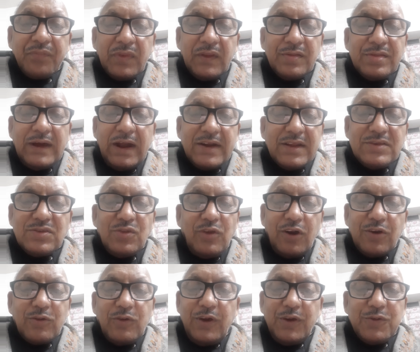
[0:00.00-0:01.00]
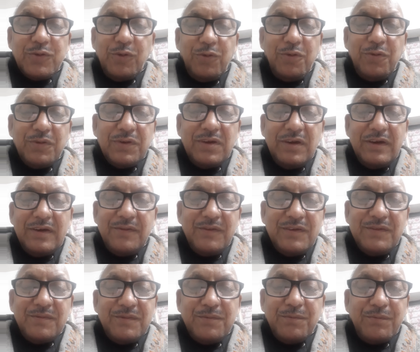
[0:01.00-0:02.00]
That is not going to
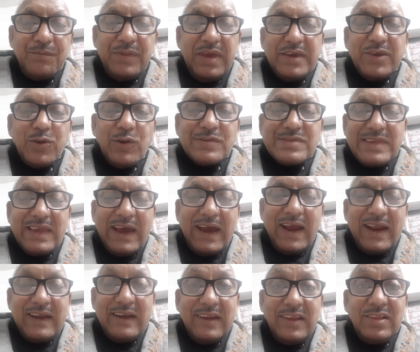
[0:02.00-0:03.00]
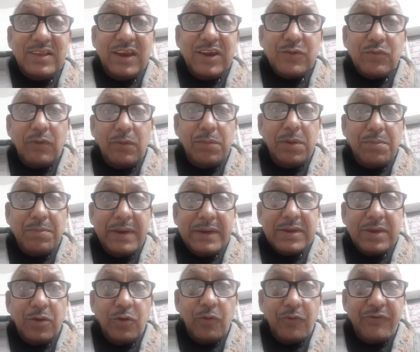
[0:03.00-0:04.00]
make you sad. It will be
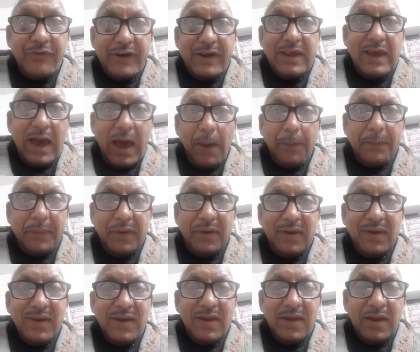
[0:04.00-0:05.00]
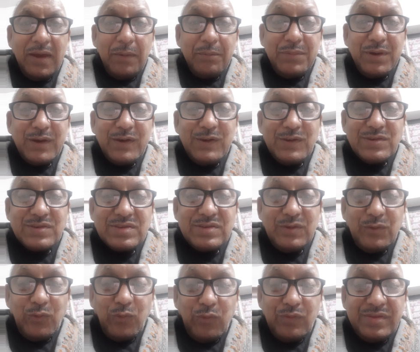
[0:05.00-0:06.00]
making you very happy. Because
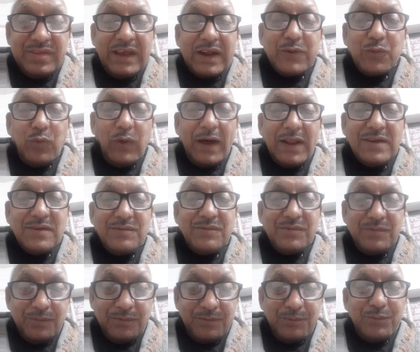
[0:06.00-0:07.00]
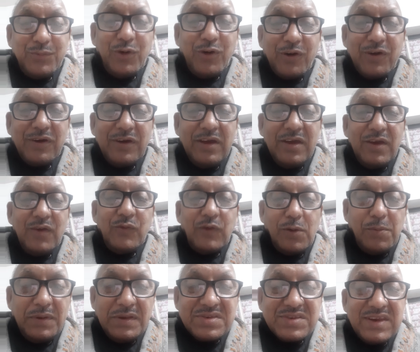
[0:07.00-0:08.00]
that one book will
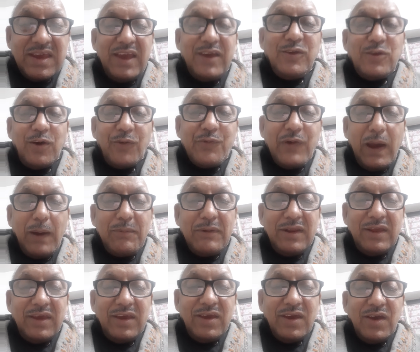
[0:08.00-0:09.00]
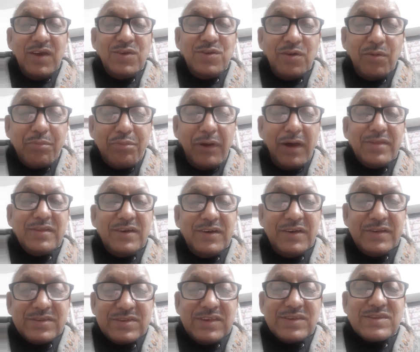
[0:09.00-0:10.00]
be staying in the family. Your
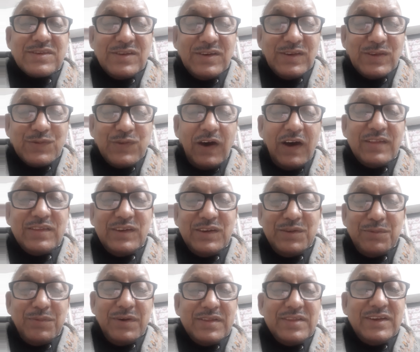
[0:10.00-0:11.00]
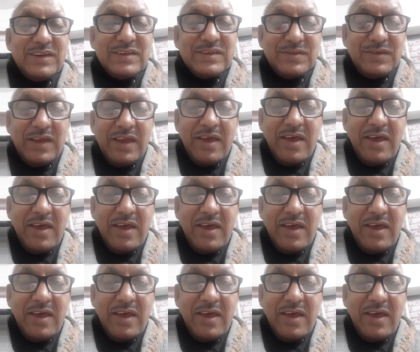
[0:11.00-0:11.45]
brother, sisters, father, mother,